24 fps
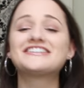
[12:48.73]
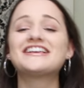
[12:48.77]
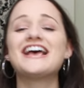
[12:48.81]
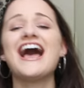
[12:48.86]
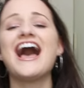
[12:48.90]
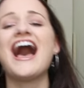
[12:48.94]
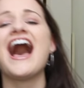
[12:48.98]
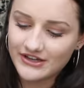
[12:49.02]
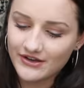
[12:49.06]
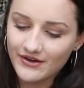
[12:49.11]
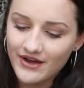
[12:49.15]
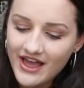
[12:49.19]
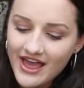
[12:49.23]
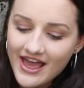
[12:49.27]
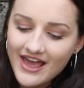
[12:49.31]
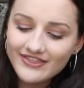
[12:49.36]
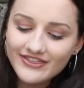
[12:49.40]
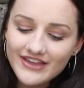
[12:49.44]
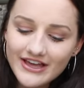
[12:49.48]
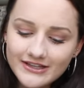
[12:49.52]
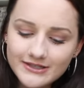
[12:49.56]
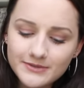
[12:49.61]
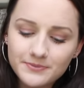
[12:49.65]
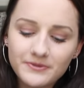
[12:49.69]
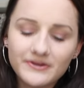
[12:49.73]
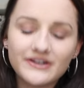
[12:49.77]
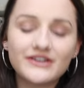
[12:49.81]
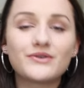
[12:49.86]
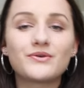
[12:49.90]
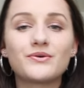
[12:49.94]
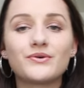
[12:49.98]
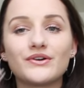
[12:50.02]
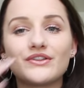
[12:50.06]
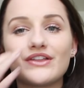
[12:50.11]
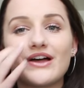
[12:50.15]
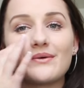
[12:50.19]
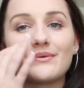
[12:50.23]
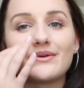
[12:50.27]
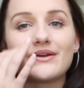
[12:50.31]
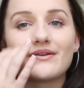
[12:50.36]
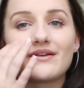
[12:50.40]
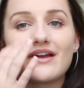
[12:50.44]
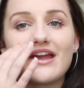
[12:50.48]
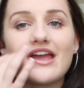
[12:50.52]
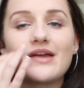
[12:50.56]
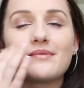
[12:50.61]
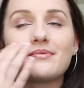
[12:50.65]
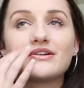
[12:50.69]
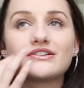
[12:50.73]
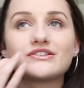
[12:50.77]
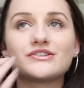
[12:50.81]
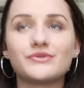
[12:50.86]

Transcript: So that's pretty cool that we were able